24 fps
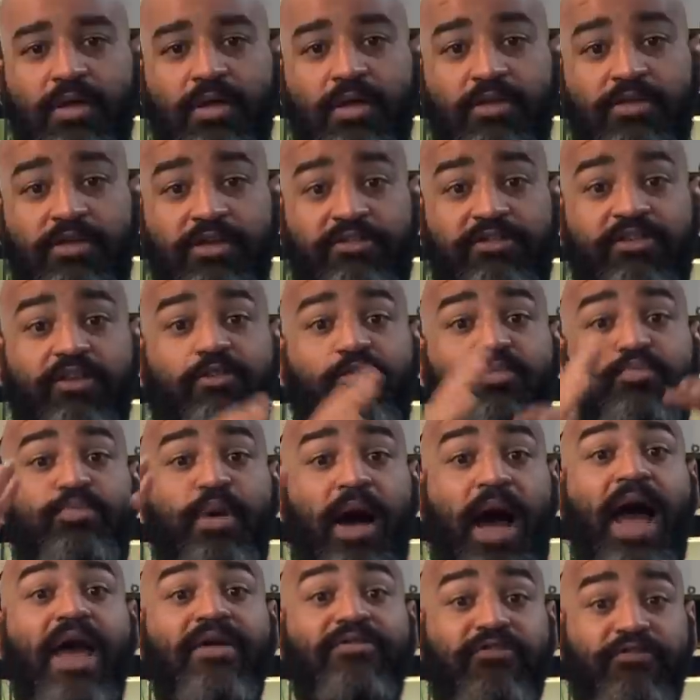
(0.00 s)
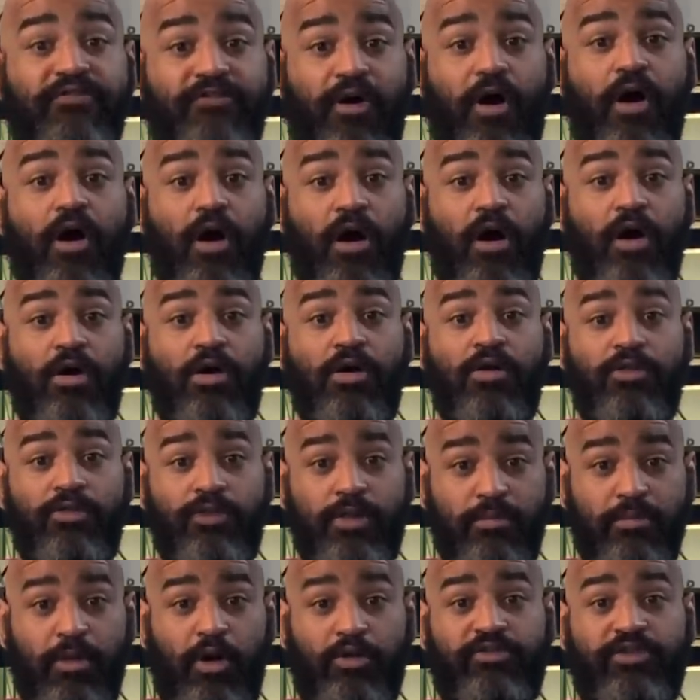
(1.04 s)
This is by far
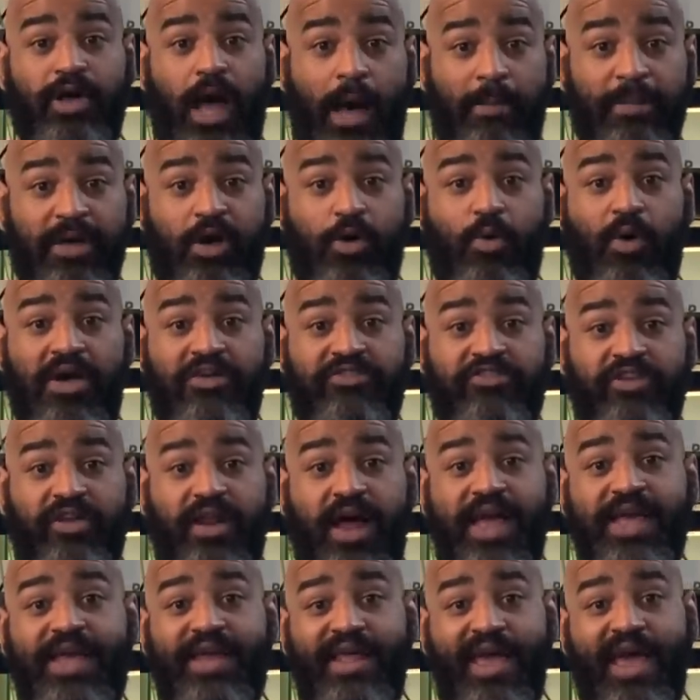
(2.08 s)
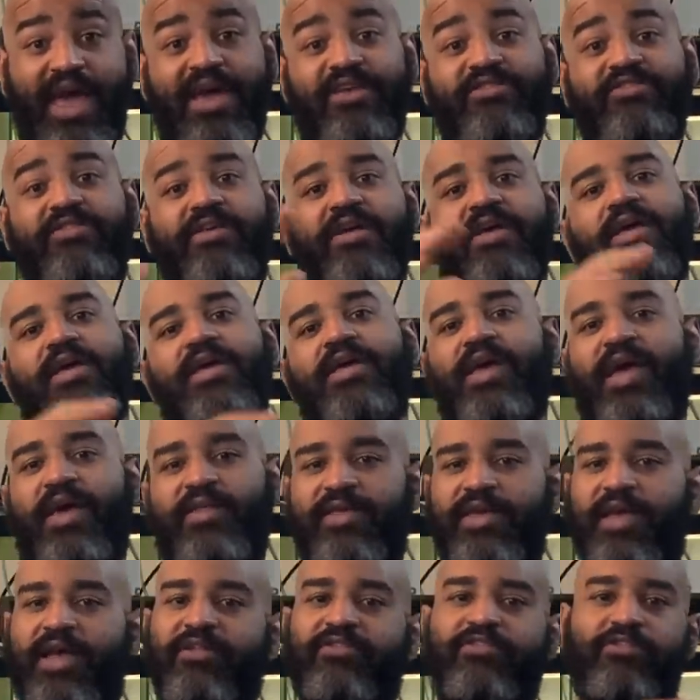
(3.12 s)
the most common question I get asked, and
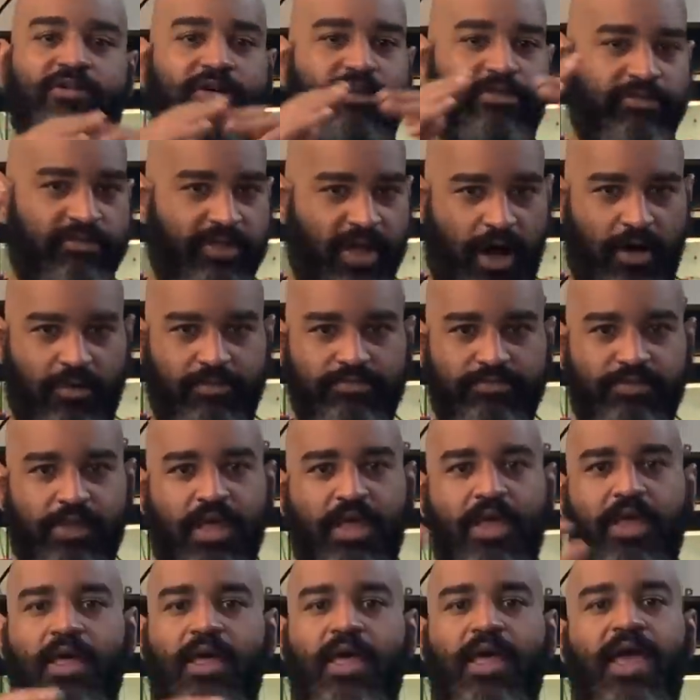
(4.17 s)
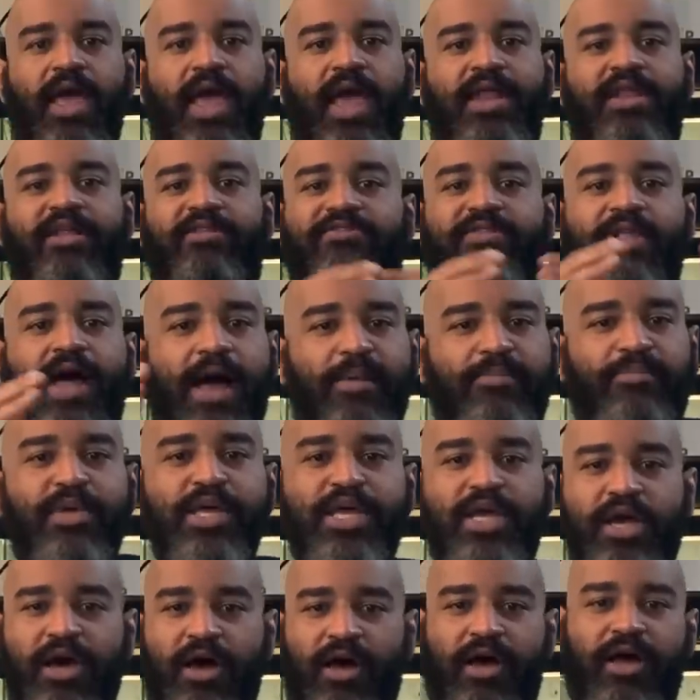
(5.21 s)
the answer is no. And it's not
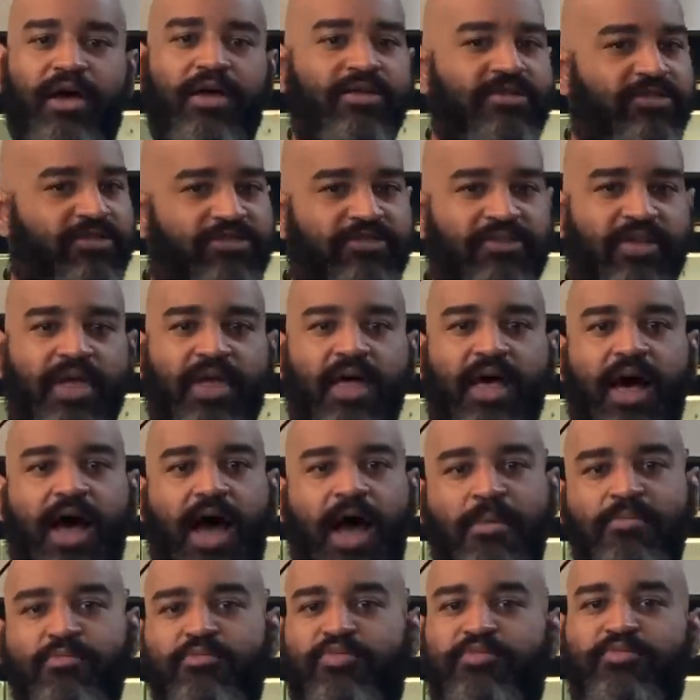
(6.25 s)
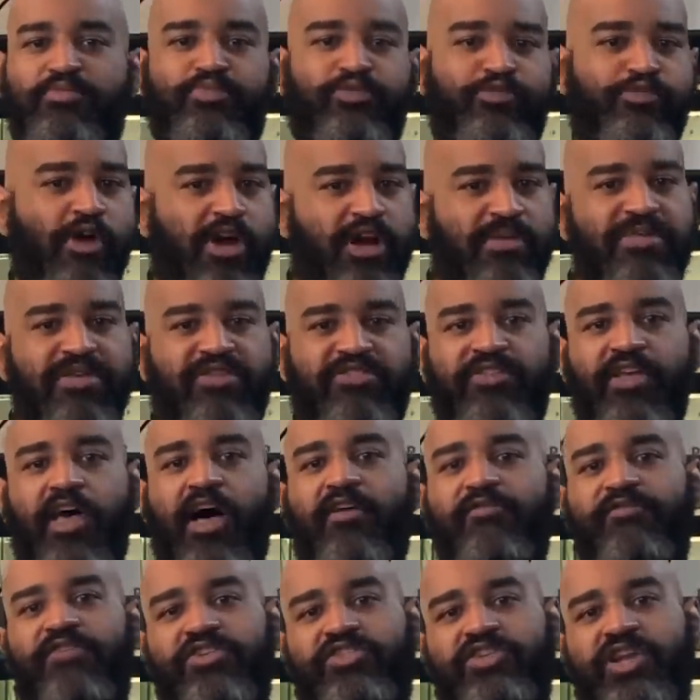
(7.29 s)
because I'm trying to be
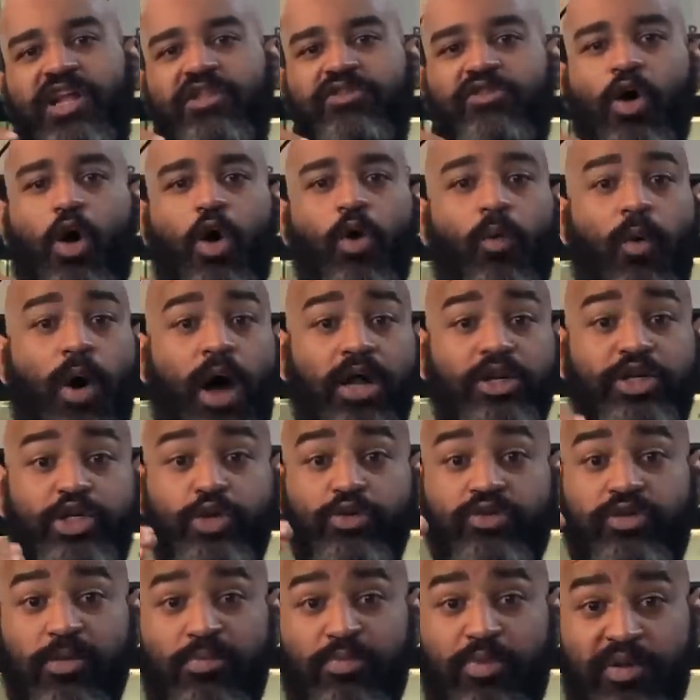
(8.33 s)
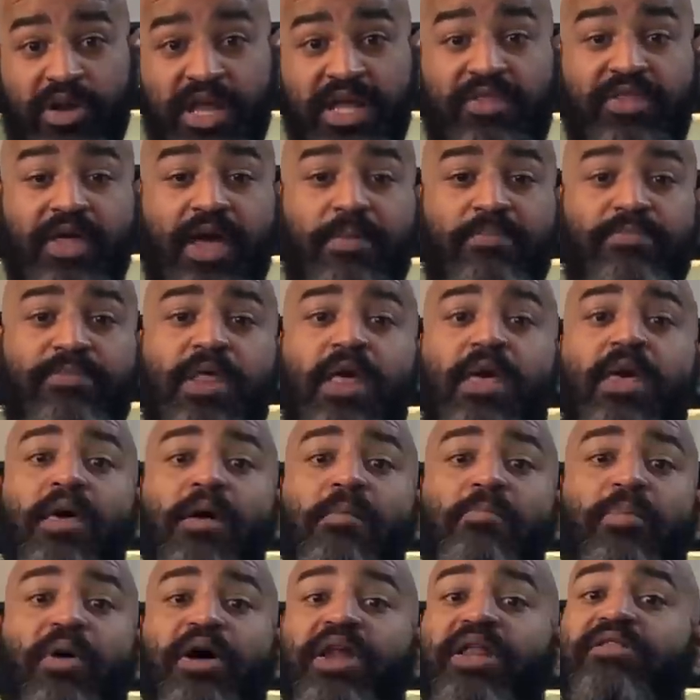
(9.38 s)
selfish and I don't want you to breed them,
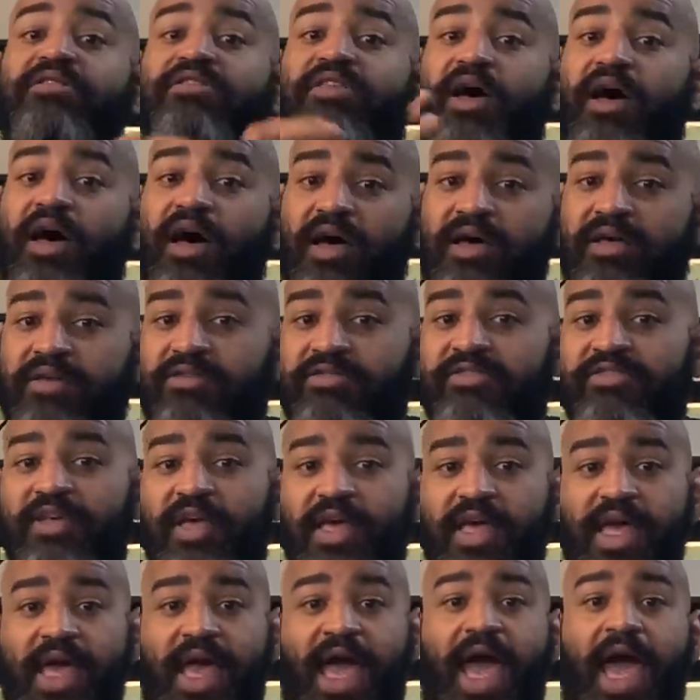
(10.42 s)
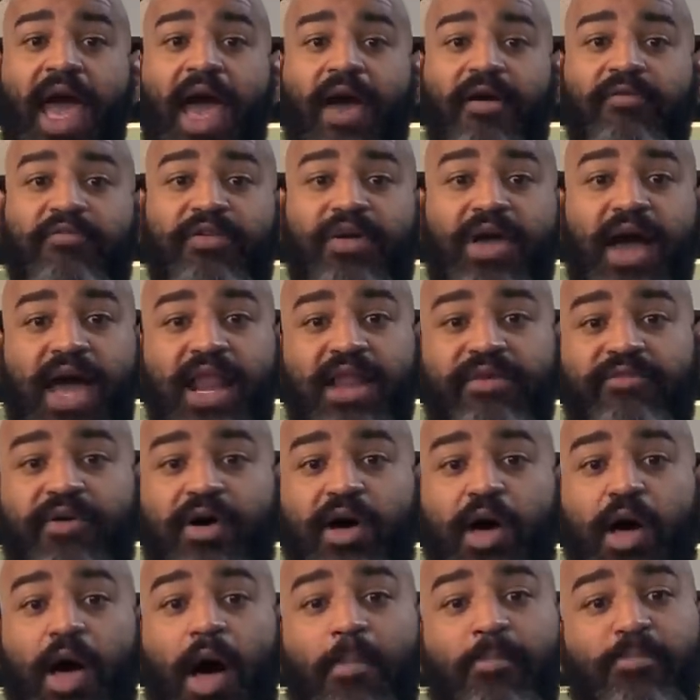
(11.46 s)
but it does have kind of
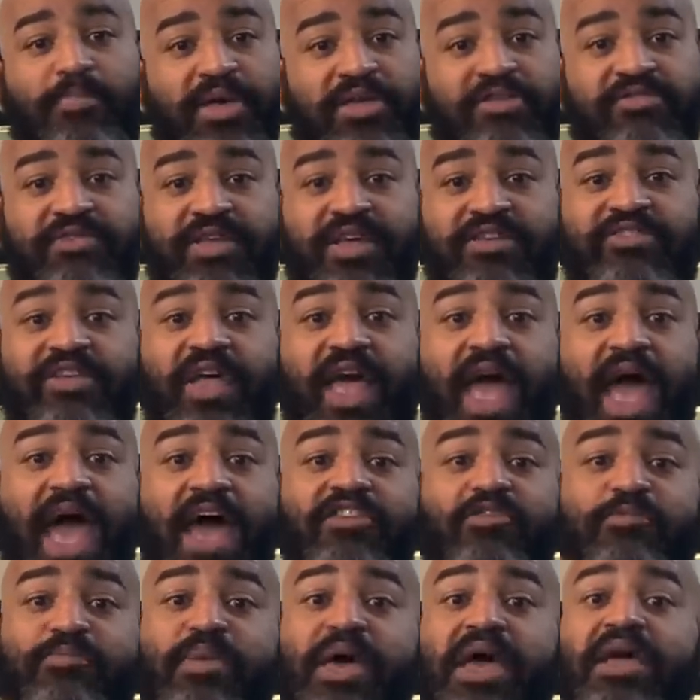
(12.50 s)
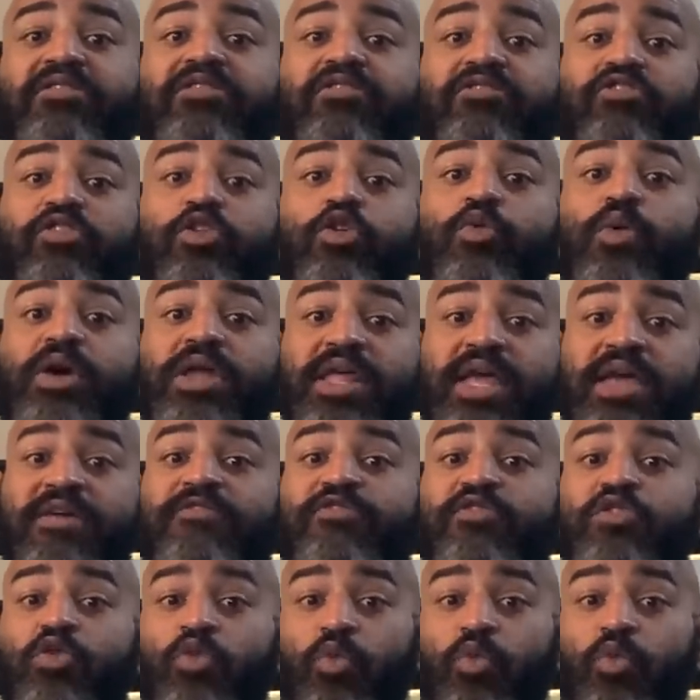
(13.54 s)
a business aspect to it, if you